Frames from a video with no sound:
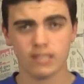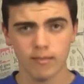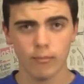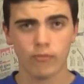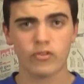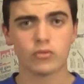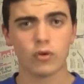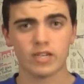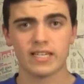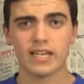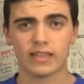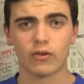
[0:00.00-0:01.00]
some movies where I
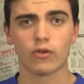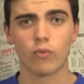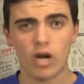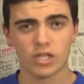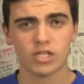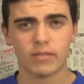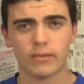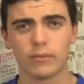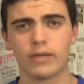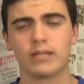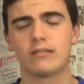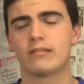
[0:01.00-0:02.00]
sat there and watched him and
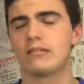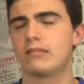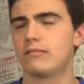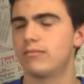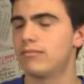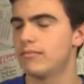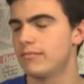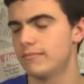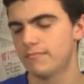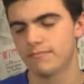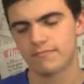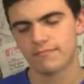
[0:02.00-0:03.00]
went, ugh,
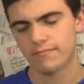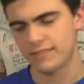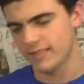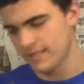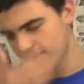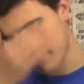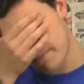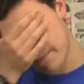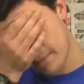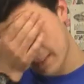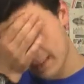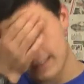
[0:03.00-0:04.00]
just
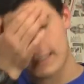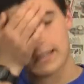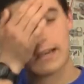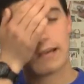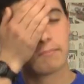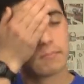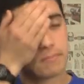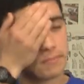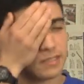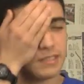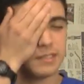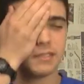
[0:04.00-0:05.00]
stop.
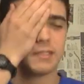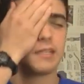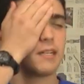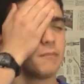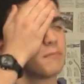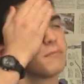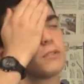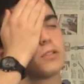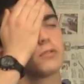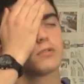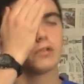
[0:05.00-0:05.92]
Please stop. Oh,